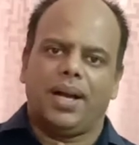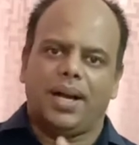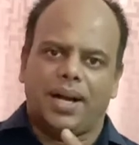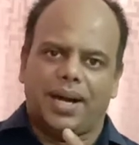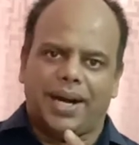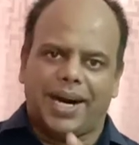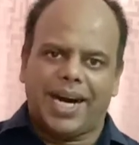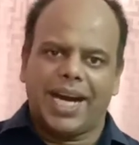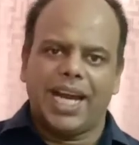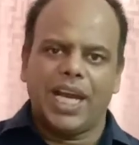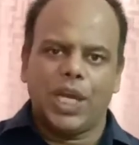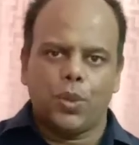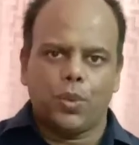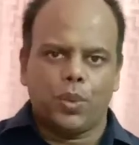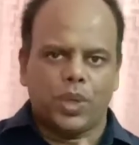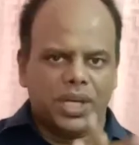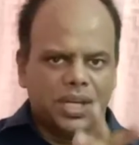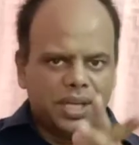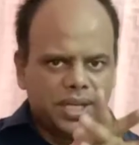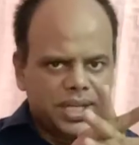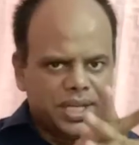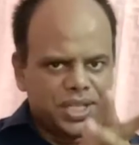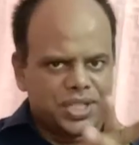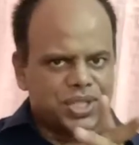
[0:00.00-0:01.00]
I
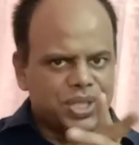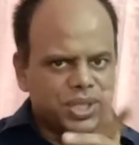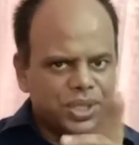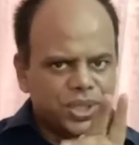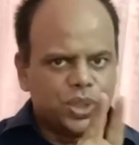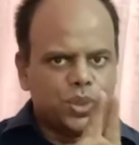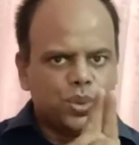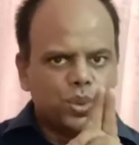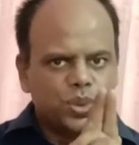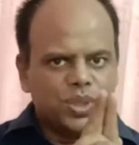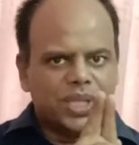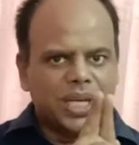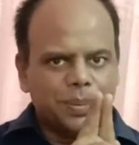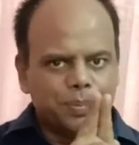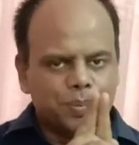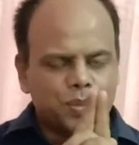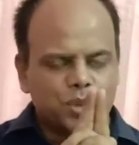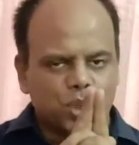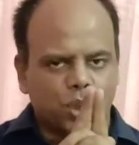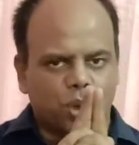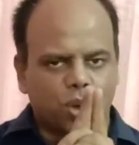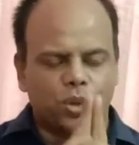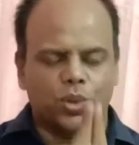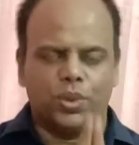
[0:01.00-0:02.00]
will listen to
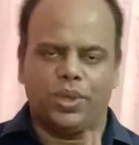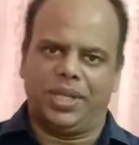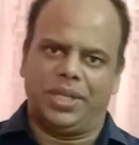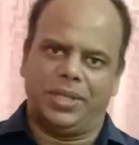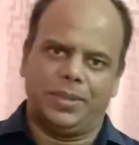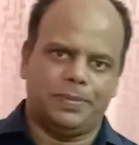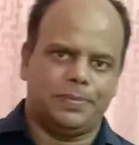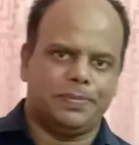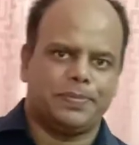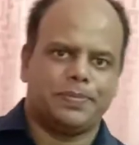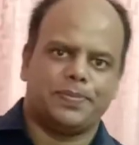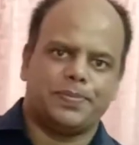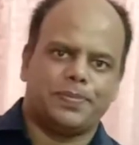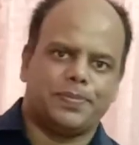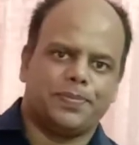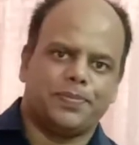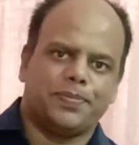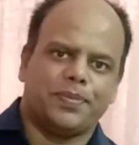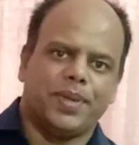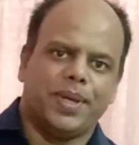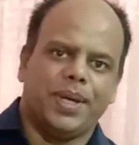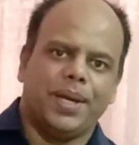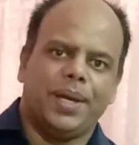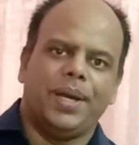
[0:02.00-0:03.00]
them thoroughly.
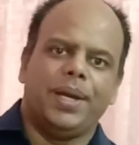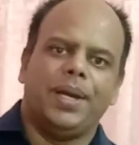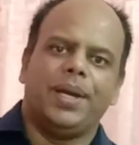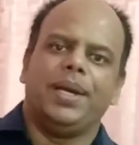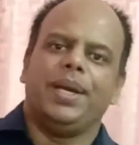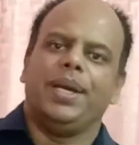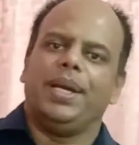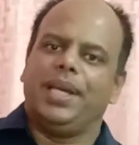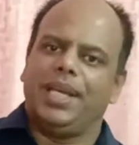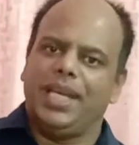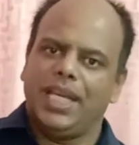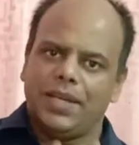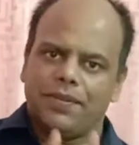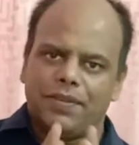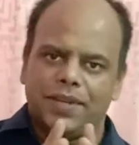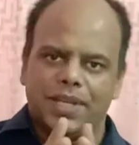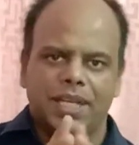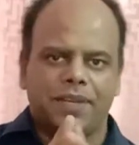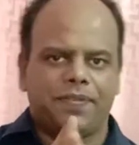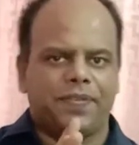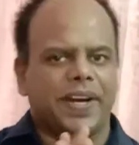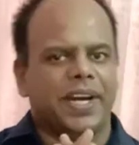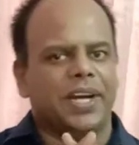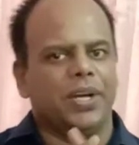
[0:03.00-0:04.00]
Even
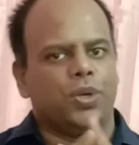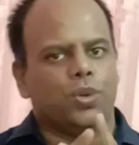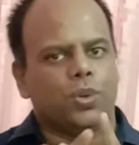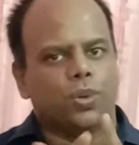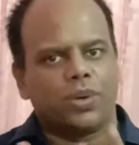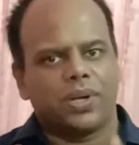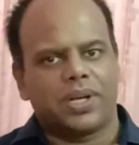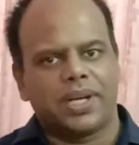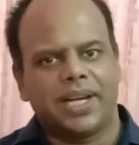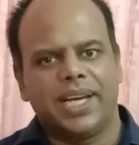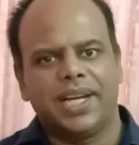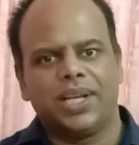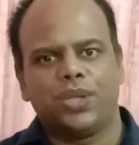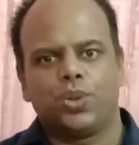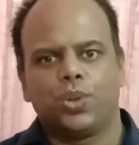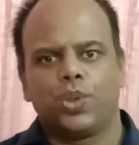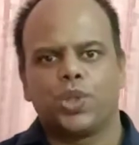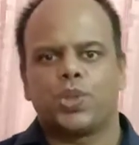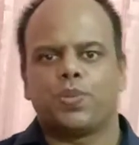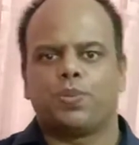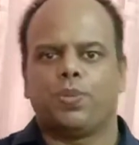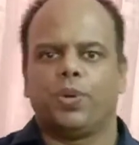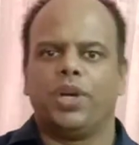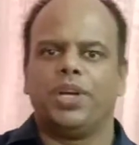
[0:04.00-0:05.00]
if I don't like
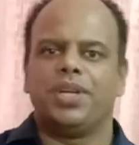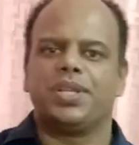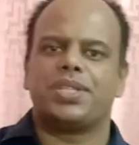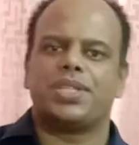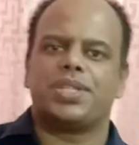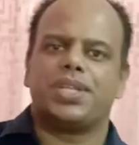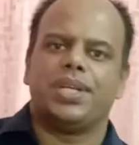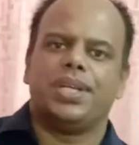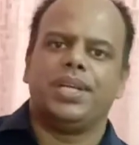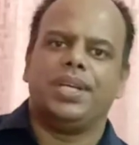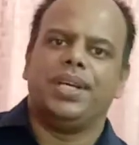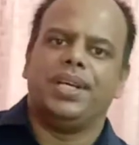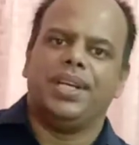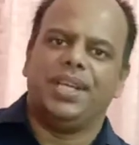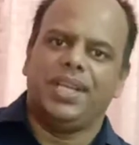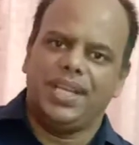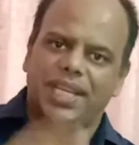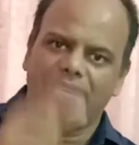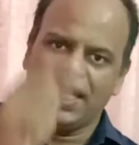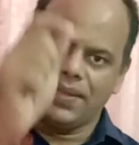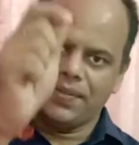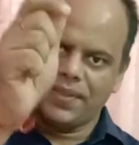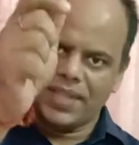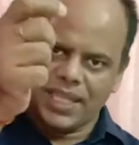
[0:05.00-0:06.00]
those points,
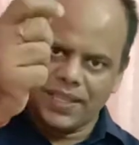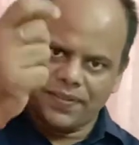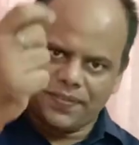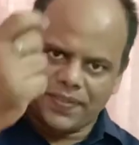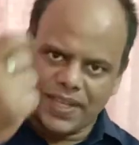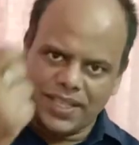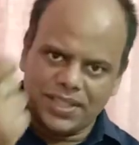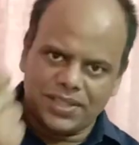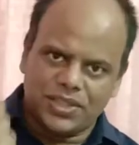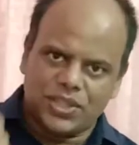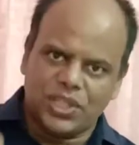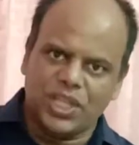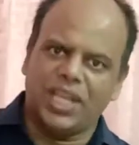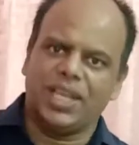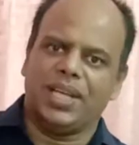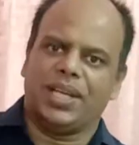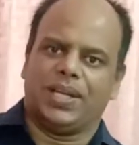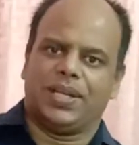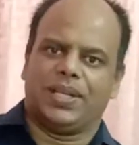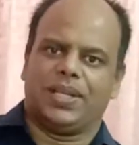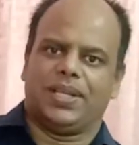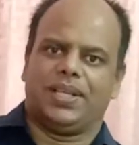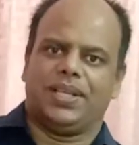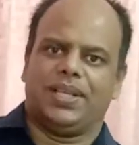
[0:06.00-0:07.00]
even if I
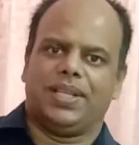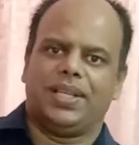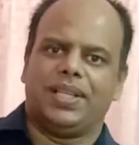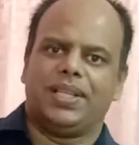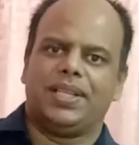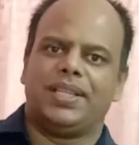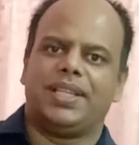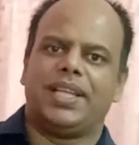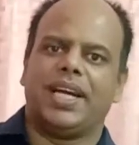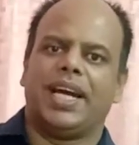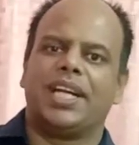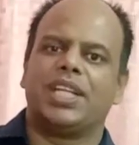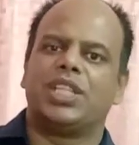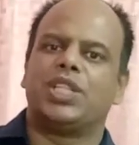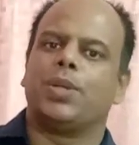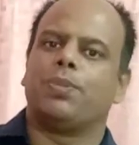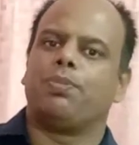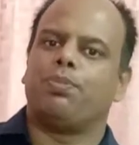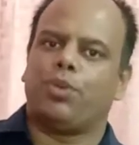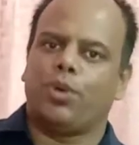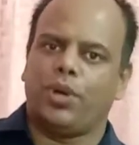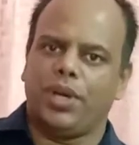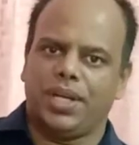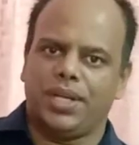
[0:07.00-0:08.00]
think that the
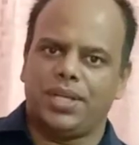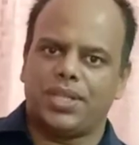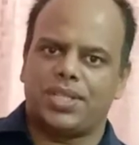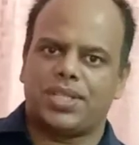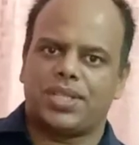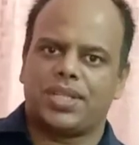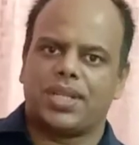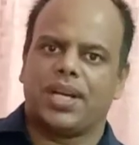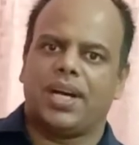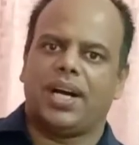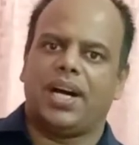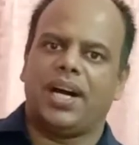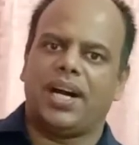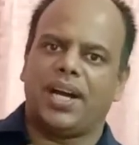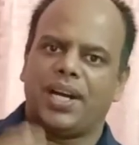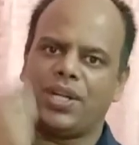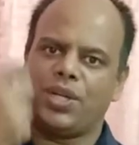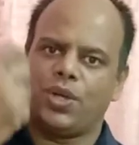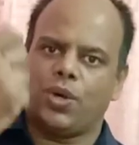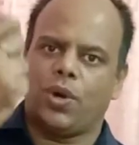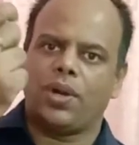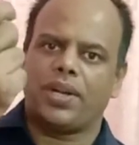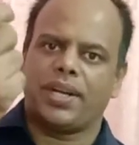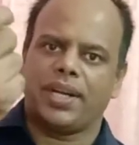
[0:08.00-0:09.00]
points are
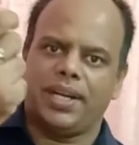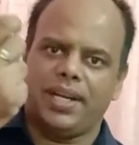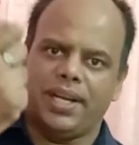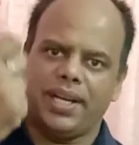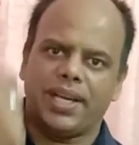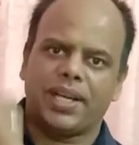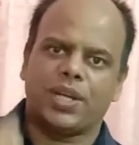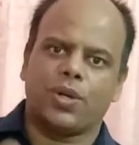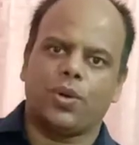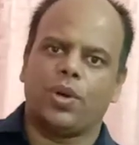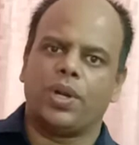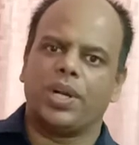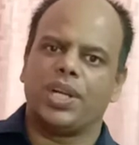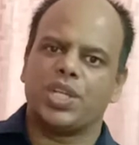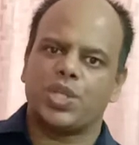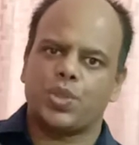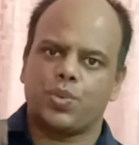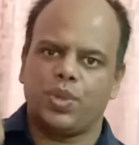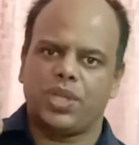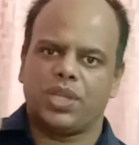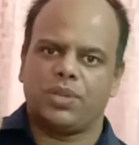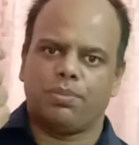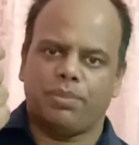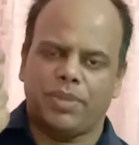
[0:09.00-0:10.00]
not in accordance
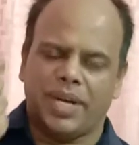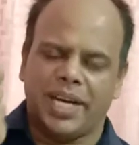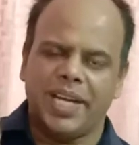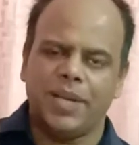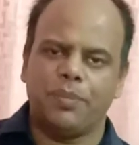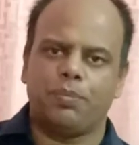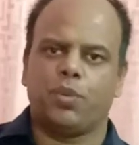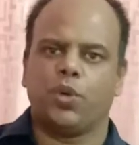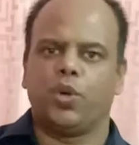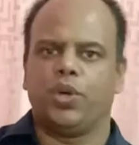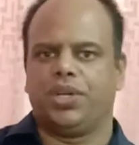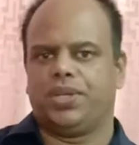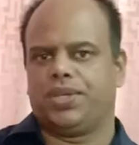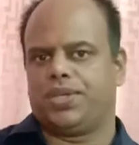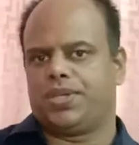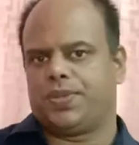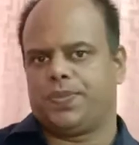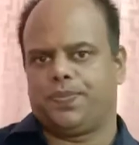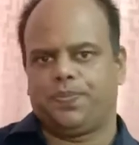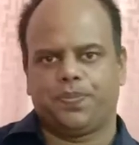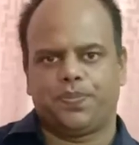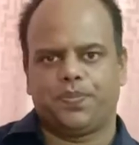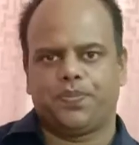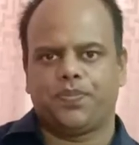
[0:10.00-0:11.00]
with my points,